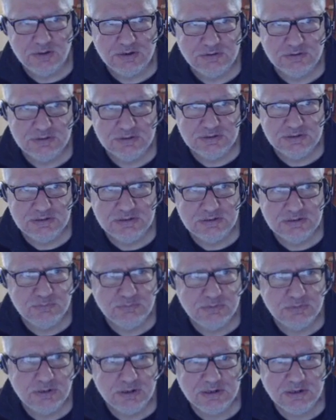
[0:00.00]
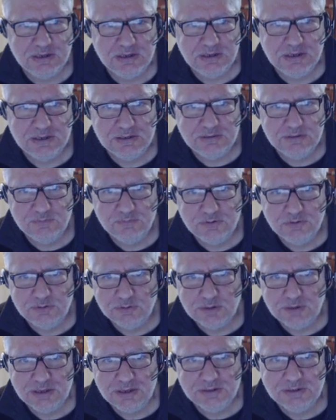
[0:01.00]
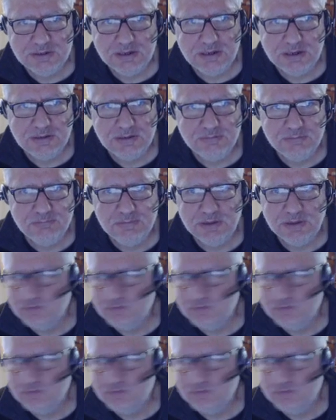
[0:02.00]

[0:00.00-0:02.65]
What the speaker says: so this is where I'm going to end the video at. Thanks